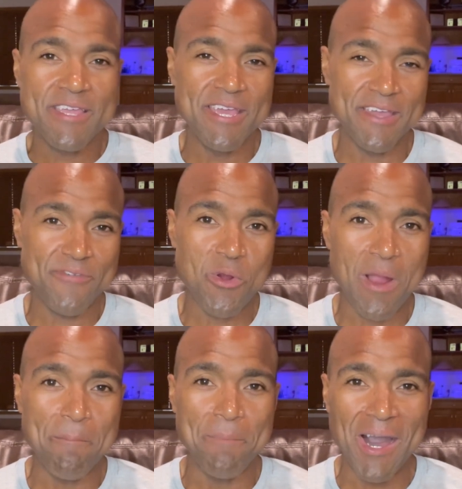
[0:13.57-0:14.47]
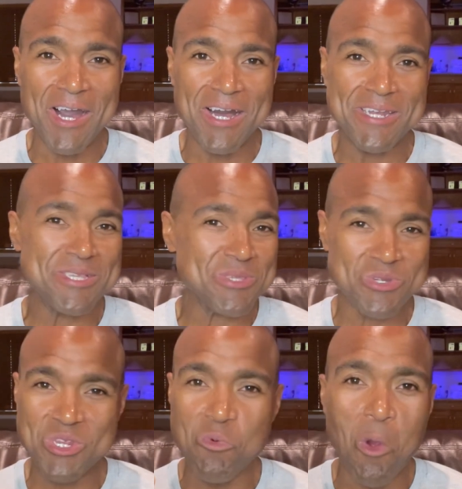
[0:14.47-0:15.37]
give her a bond, and so
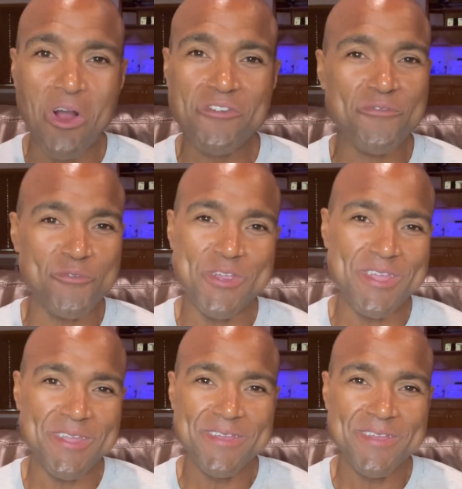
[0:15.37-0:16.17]
she walked free.